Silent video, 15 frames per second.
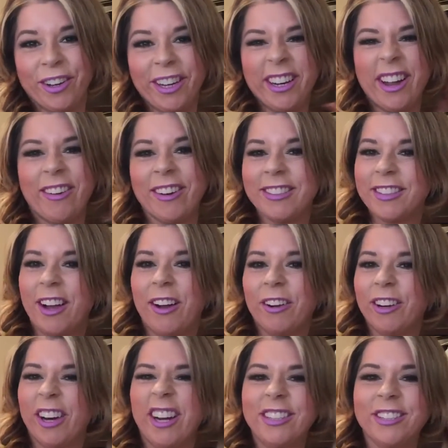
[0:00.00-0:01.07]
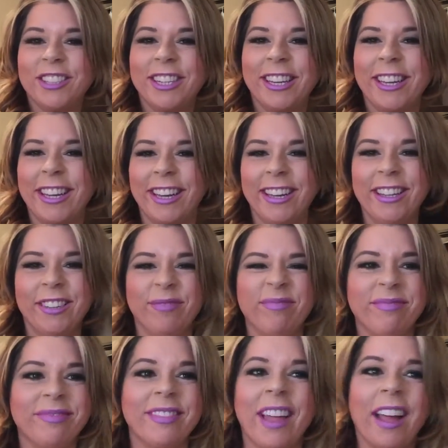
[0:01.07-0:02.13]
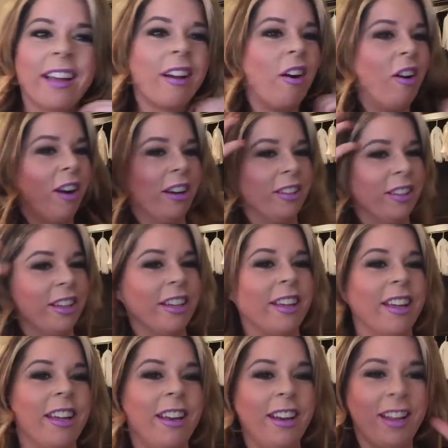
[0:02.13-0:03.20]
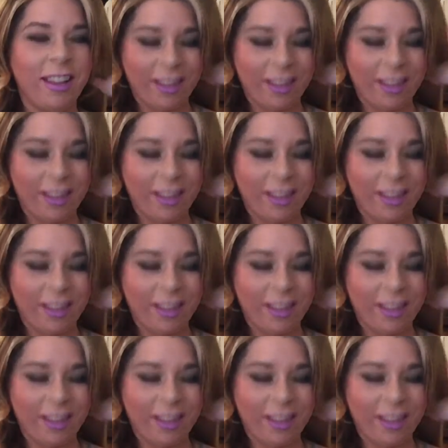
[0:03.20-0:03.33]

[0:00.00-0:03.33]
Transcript: you know, where it's all crunchy and like hard looking.